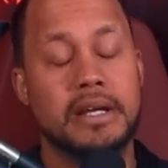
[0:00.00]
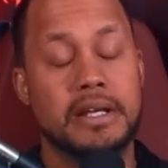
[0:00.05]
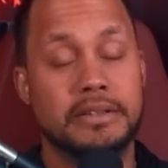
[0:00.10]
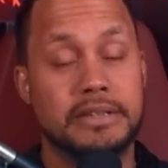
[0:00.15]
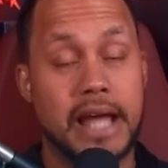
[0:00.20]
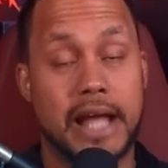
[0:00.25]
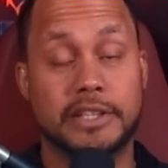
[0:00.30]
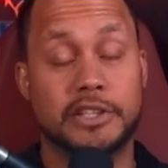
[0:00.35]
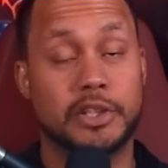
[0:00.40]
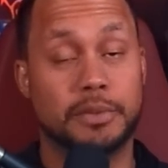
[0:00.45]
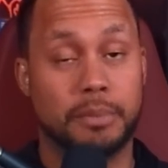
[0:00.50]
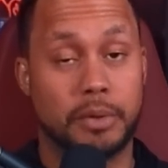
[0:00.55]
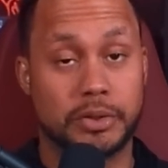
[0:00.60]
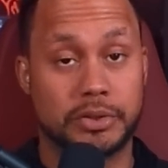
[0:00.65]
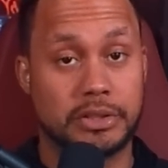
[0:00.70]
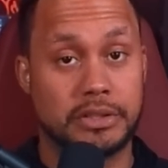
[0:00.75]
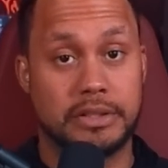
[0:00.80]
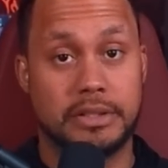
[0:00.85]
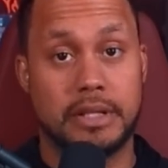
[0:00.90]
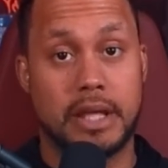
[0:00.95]
That's the most,
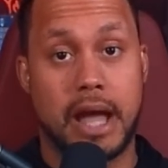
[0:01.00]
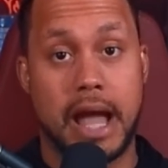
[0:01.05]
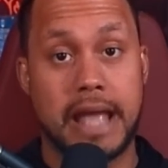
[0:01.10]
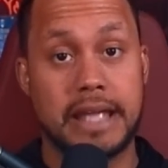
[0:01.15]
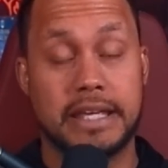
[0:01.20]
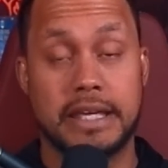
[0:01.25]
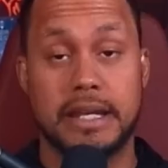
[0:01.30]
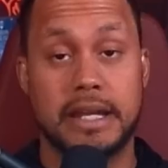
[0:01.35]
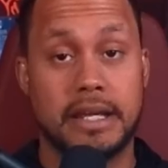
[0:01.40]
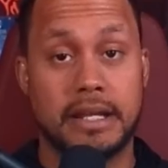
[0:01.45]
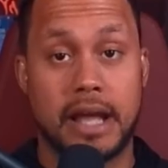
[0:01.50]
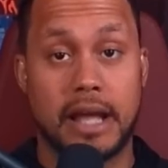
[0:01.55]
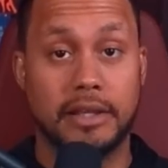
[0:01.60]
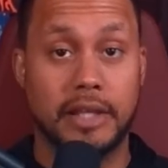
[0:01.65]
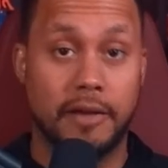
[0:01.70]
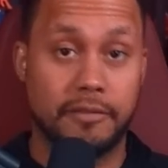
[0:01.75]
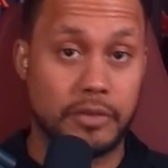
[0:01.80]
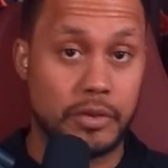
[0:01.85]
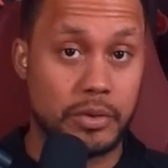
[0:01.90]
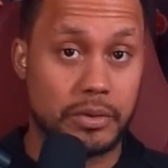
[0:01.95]
I get it. I
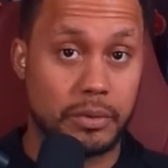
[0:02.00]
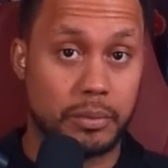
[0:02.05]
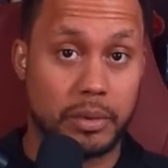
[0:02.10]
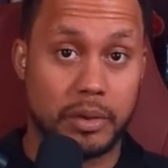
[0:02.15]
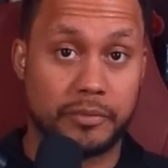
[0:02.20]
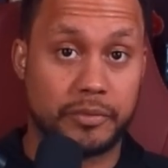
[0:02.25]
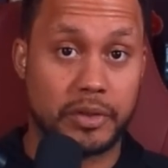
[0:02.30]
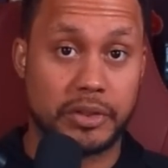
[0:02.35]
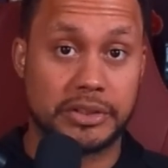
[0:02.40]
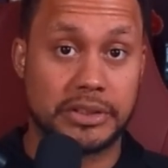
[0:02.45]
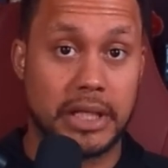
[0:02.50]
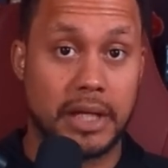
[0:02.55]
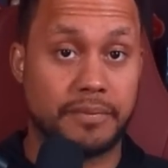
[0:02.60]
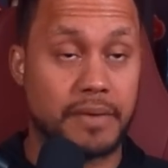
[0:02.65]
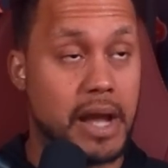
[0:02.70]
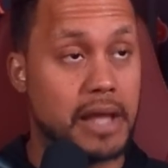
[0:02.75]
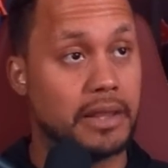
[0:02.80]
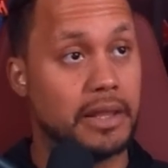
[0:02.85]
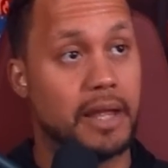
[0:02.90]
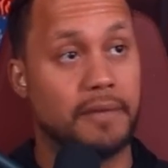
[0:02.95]
love doing the world first stuff.
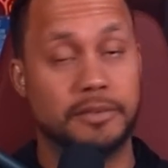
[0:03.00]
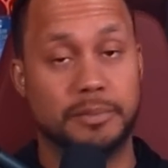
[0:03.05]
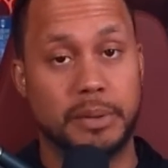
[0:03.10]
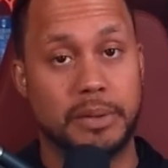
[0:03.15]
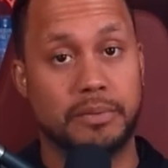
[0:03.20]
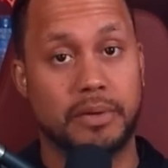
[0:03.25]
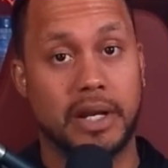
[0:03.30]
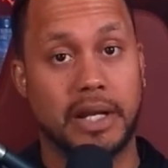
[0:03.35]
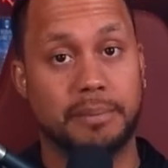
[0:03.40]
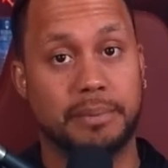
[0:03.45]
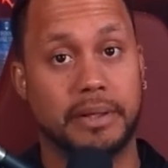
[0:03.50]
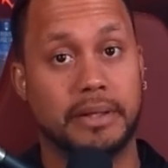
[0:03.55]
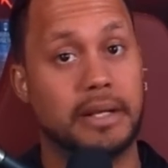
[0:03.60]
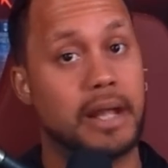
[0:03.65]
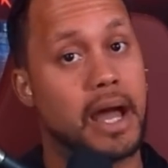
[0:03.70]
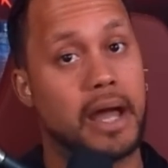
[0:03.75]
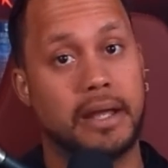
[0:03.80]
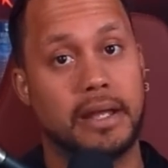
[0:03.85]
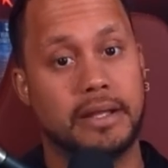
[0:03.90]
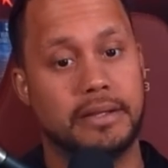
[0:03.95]
I love speed running, but
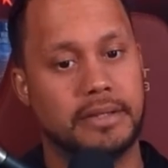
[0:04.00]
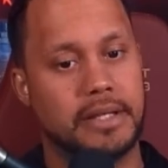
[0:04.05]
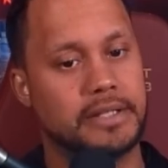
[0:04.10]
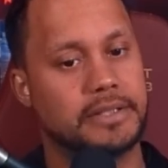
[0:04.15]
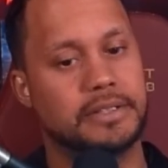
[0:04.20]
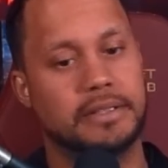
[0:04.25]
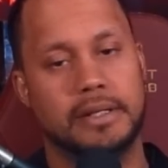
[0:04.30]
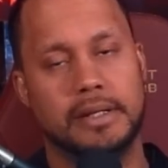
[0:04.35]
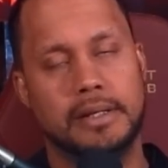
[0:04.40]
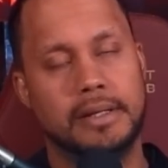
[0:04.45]
not this.